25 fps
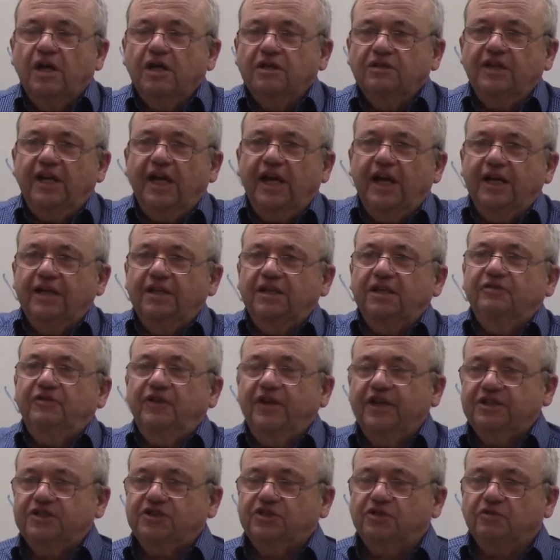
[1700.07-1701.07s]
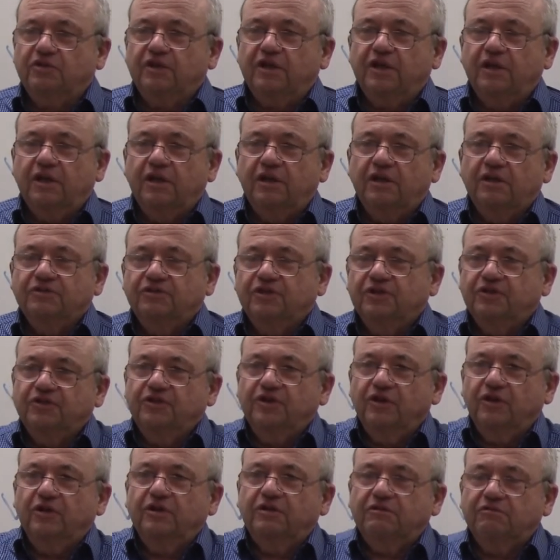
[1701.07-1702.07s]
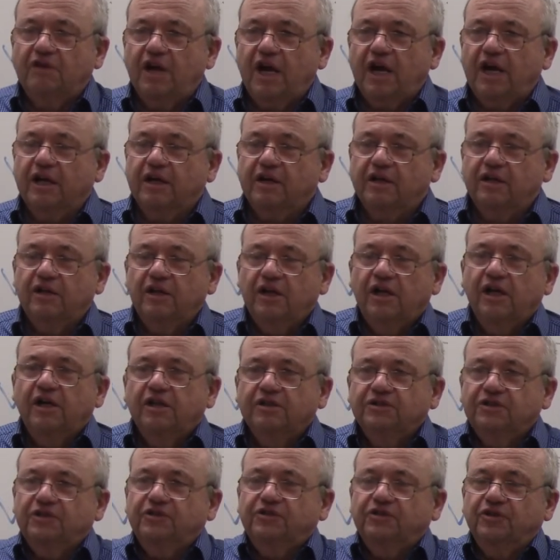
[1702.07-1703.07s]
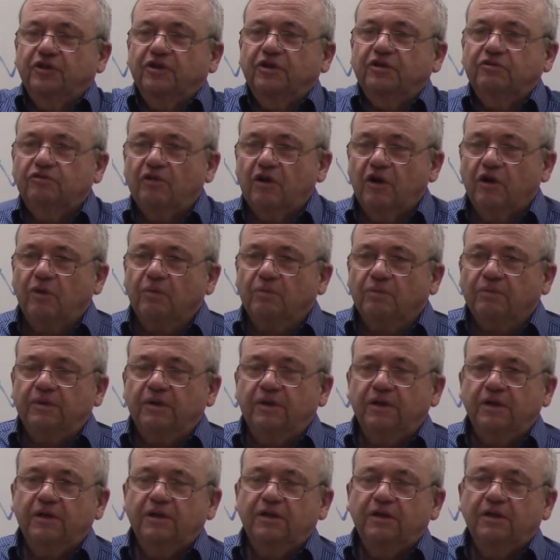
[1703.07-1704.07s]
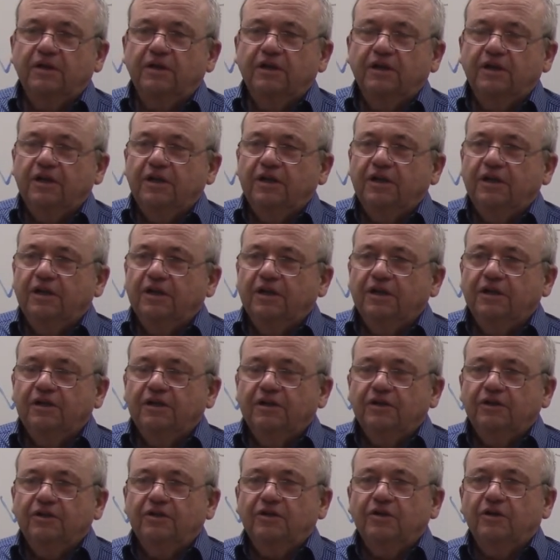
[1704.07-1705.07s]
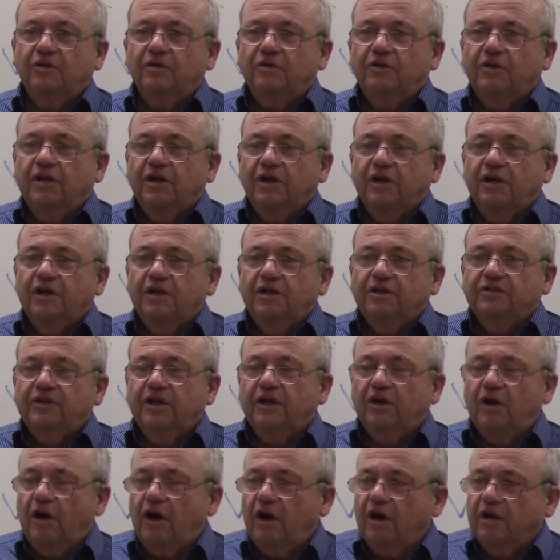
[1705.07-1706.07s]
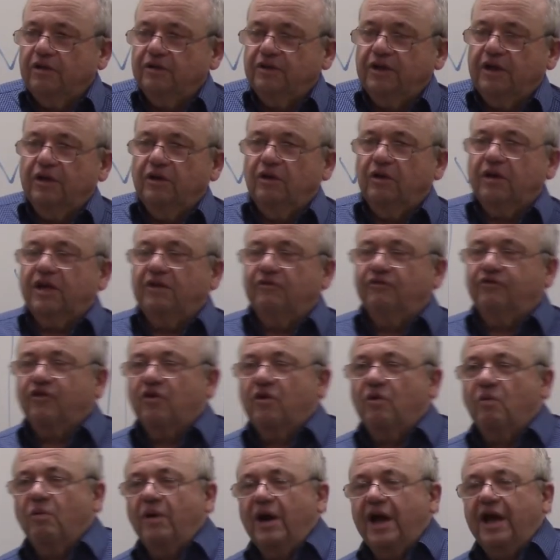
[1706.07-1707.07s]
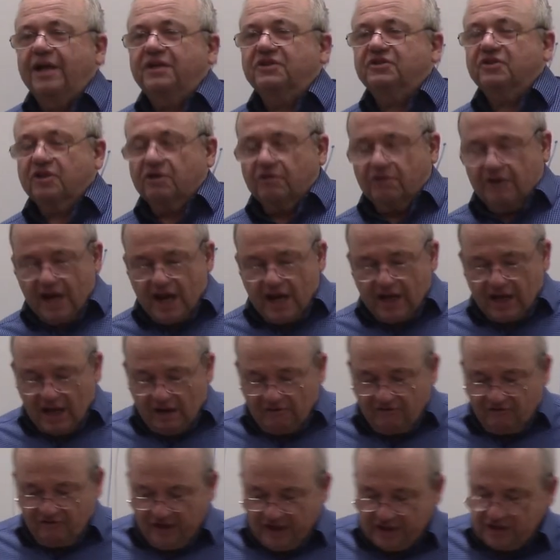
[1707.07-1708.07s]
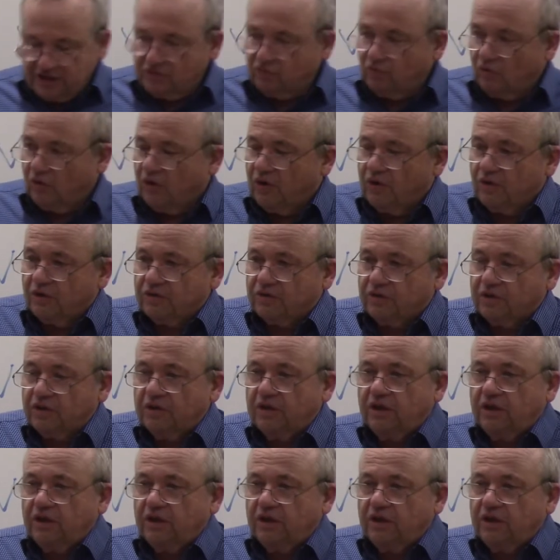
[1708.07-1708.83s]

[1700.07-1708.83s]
The end of history. The Third Reich, the Third Rome. You know, they're looking for a way to create a fixed world.